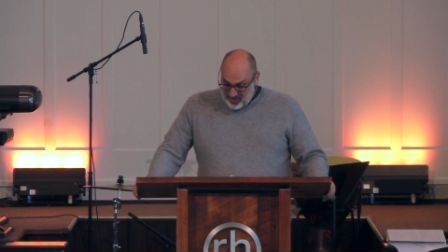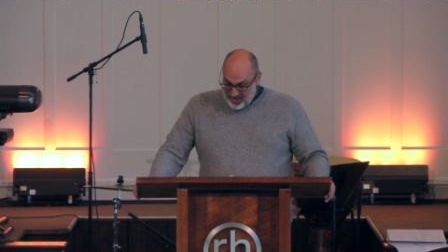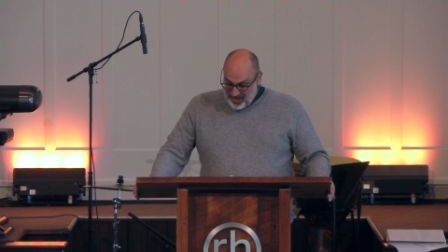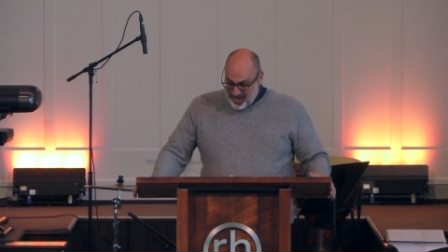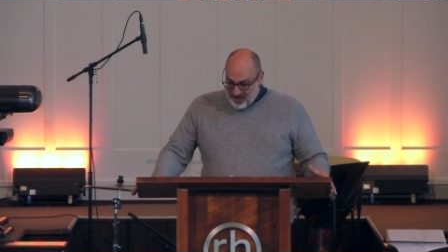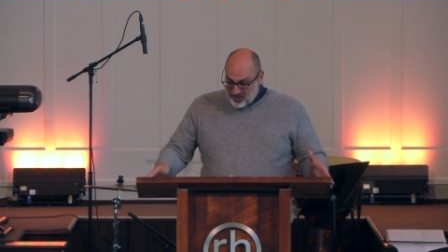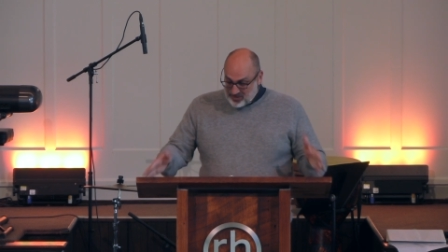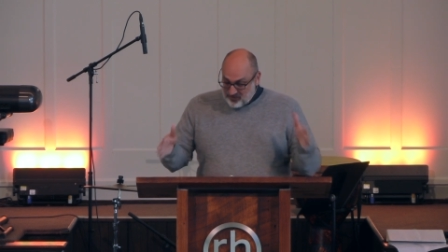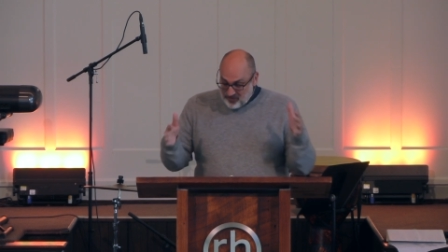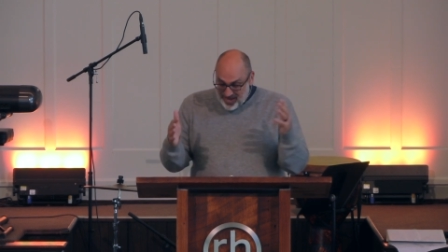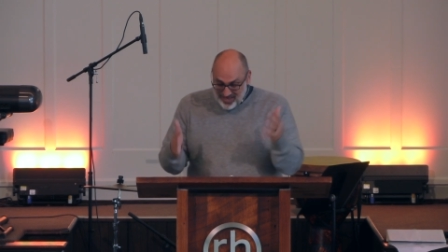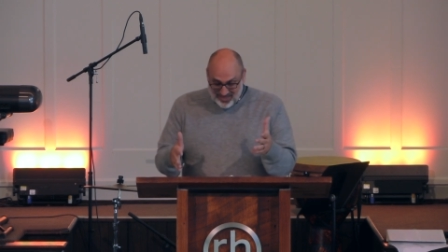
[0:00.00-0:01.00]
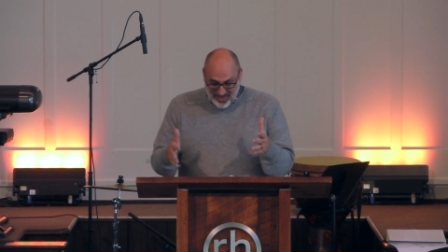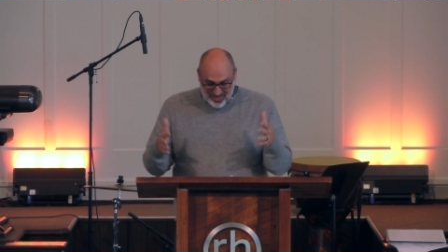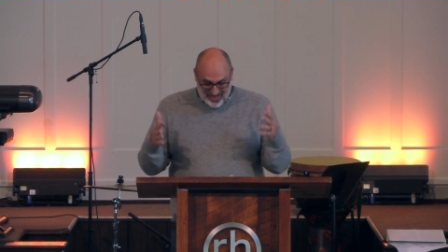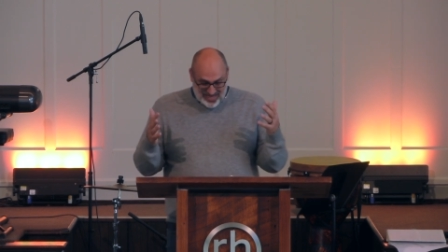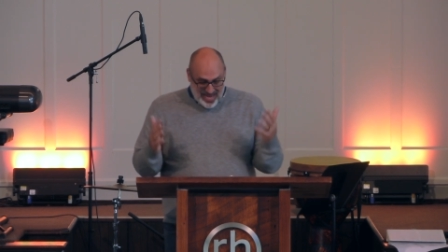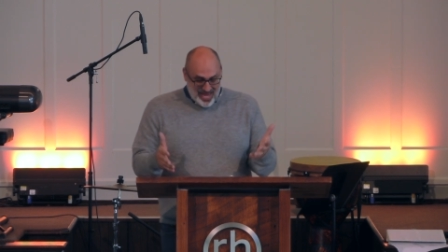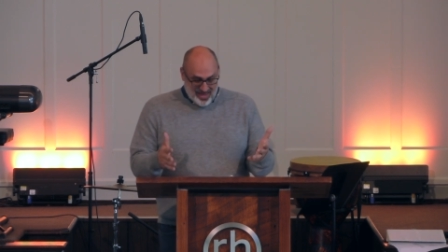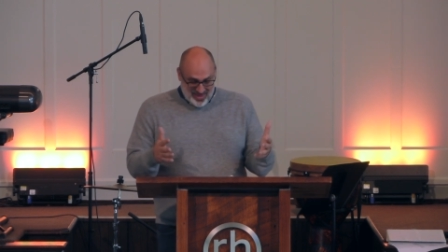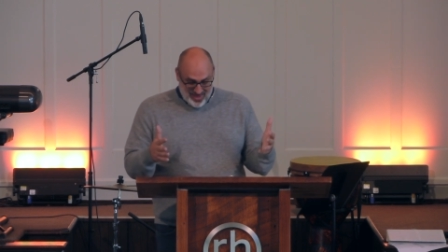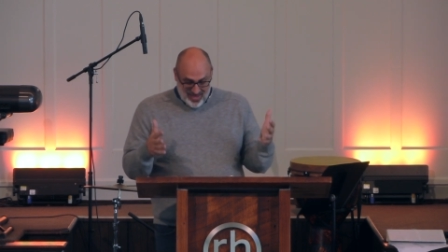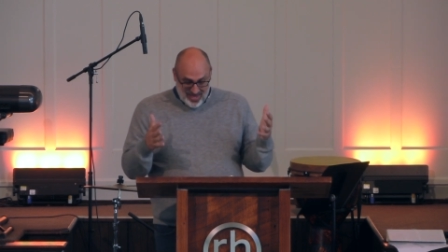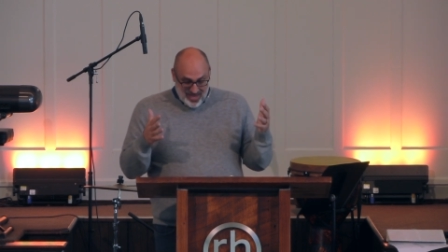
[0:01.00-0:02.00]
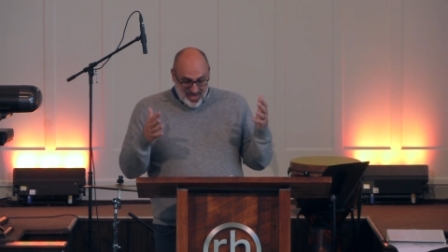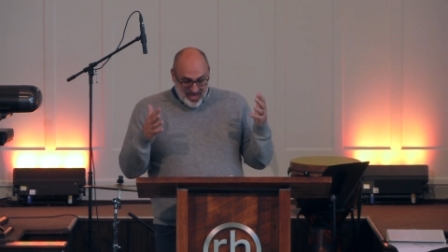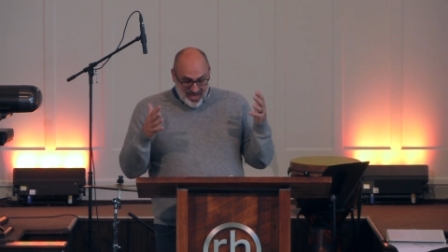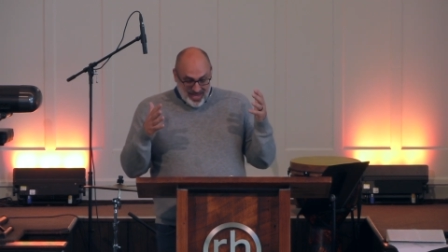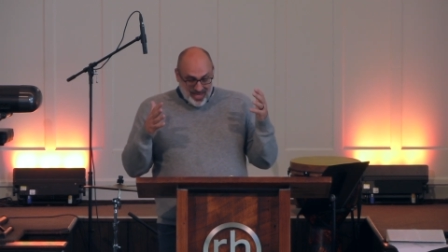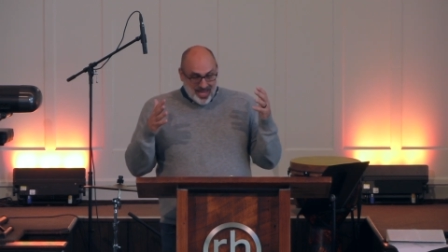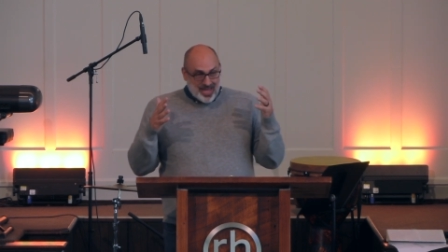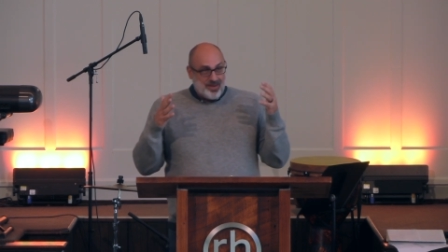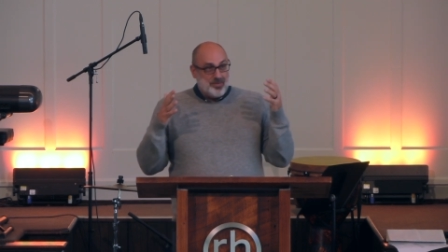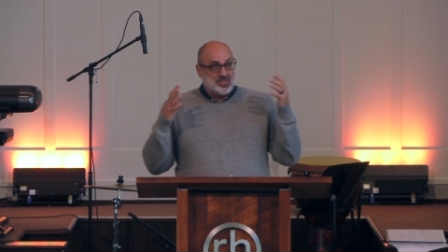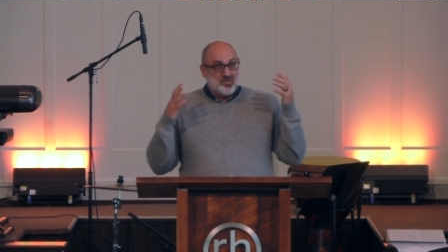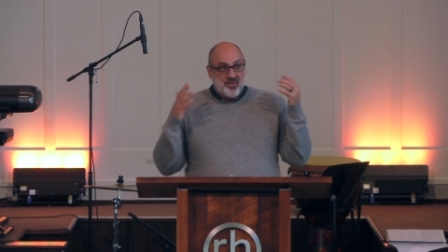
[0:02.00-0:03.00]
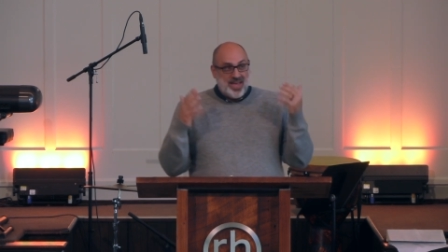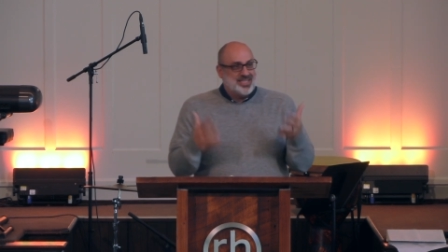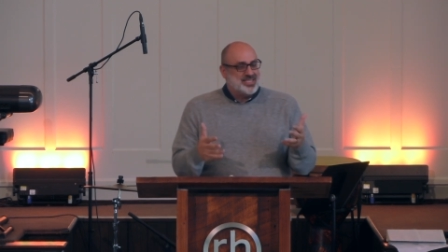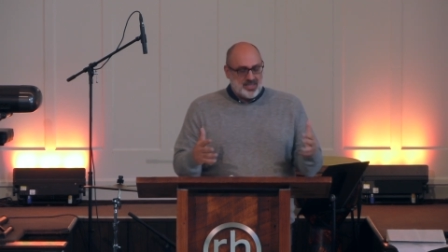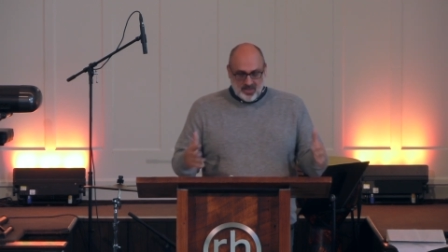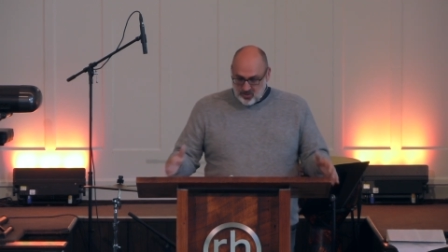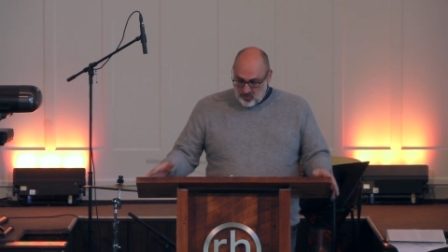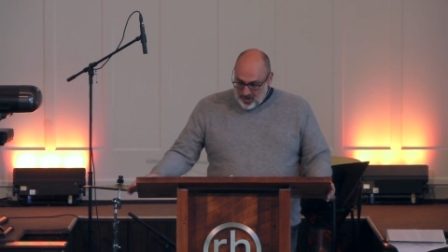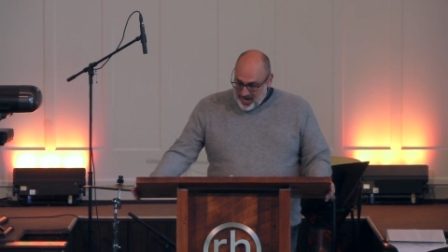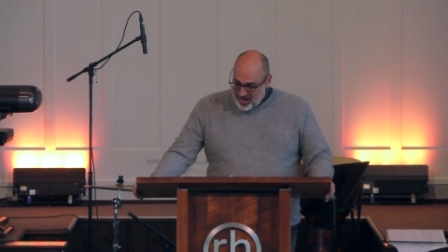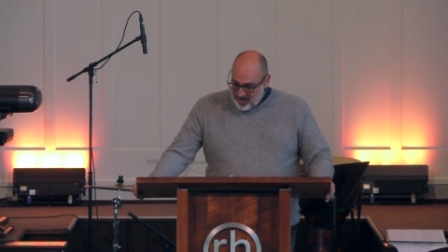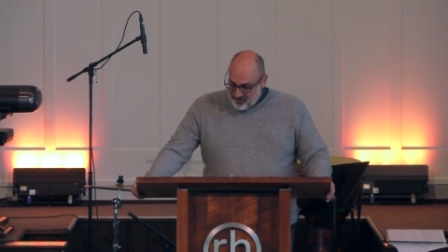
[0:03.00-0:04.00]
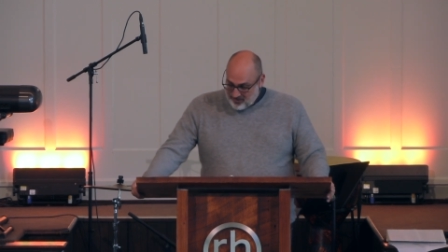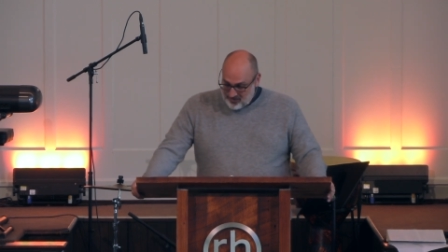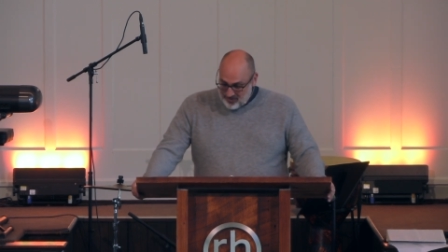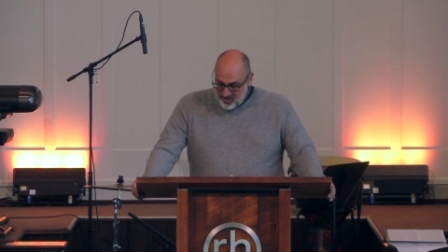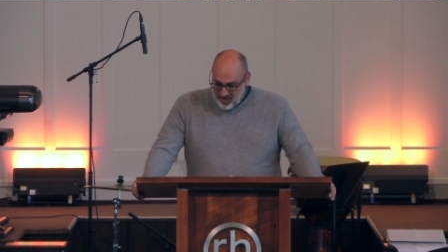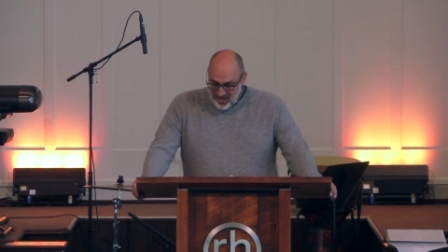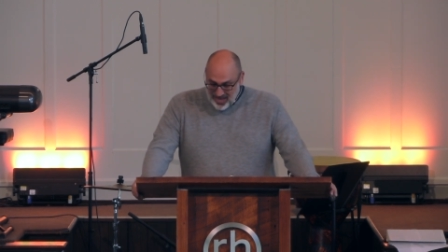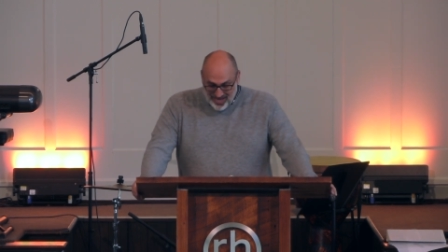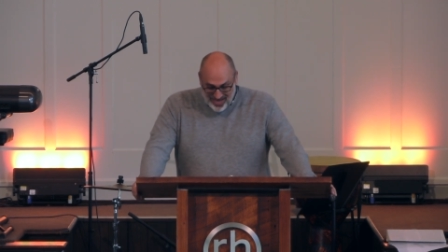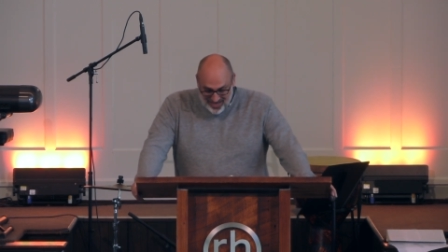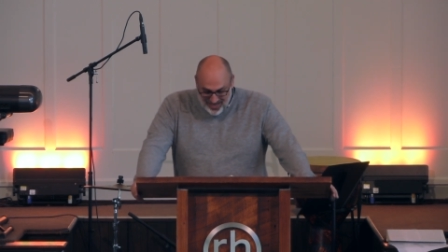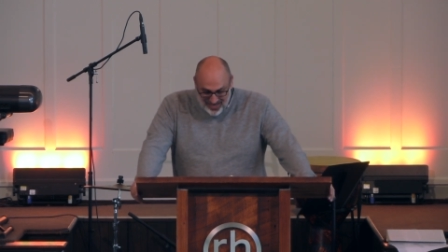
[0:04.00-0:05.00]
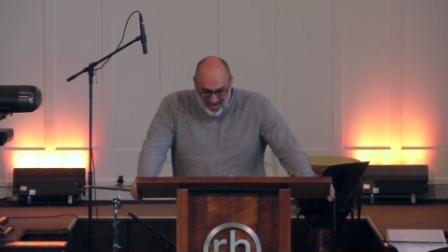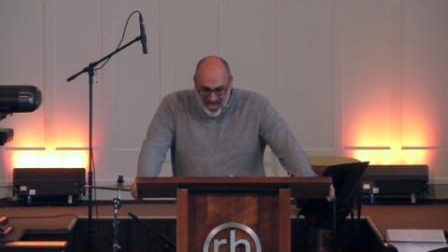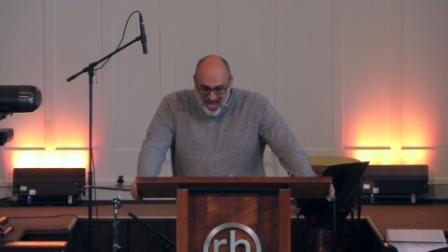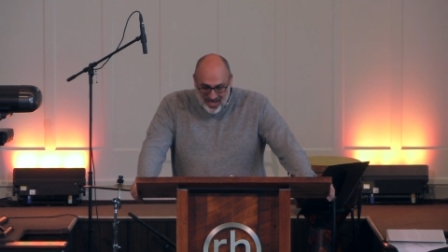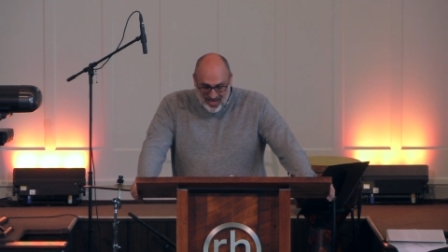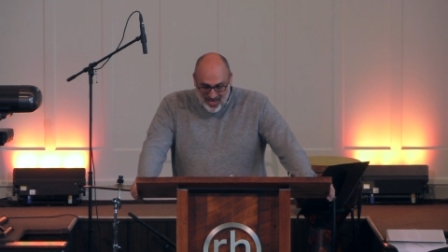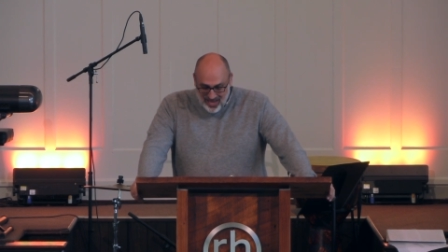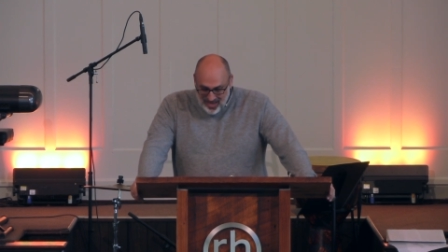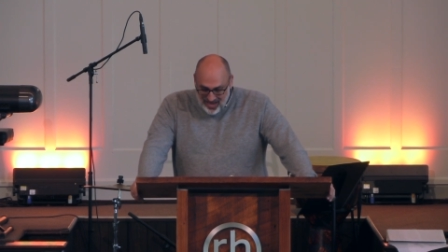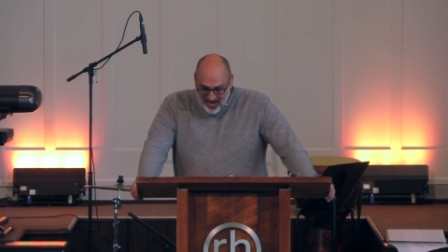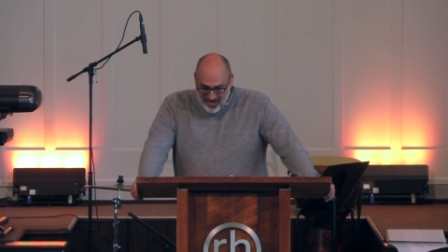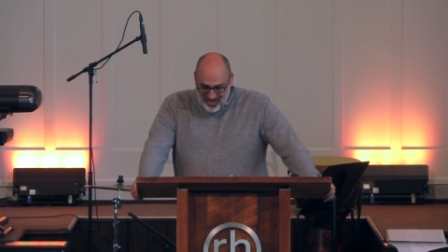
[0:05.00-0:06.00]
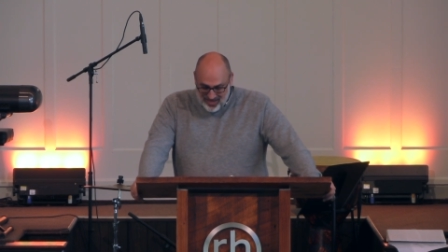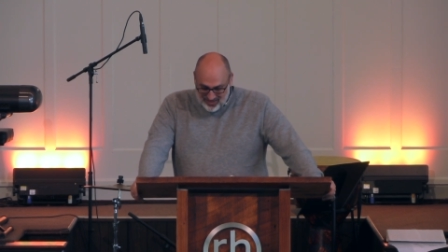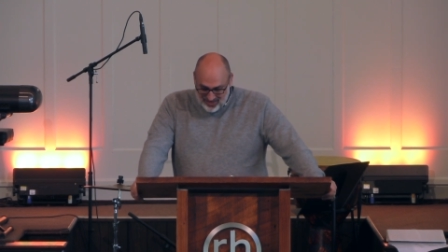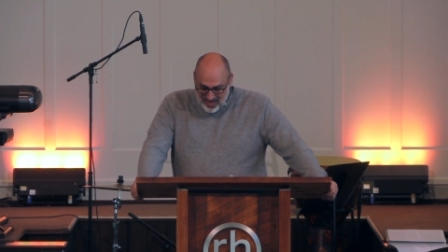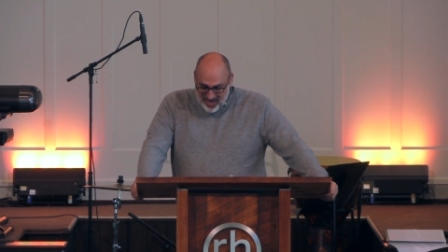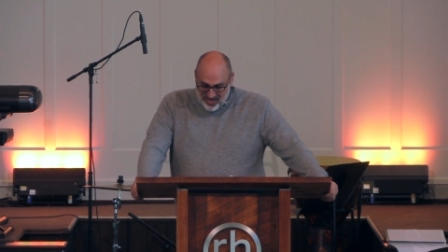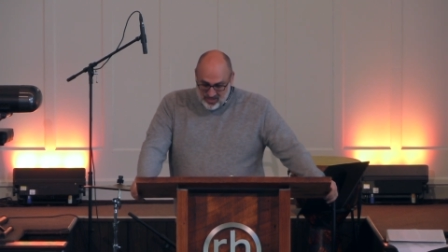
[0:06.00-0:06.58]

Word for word: He was facing death, he was facing the grave, and he did not hide his light.